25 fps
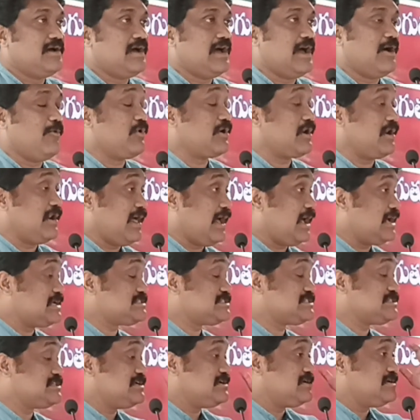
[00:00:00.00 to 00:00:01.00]
Our
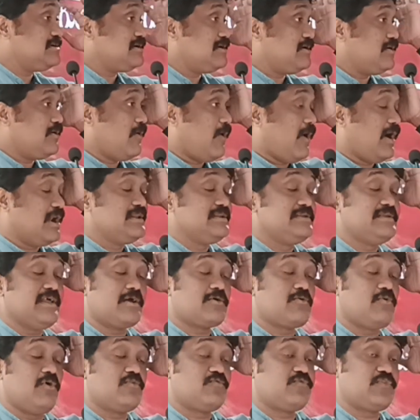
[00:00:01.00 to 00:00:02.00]
last All
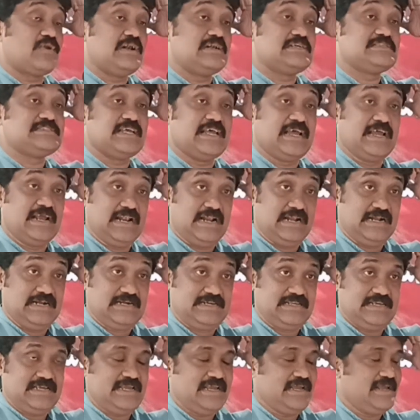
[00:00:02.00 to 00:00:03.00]
India conference
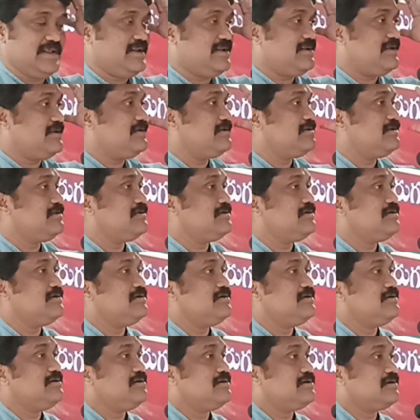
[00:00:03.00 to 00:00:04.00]
held in
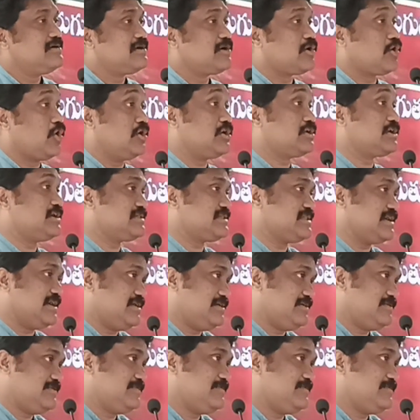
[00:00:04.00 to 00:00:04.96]
Kolkata.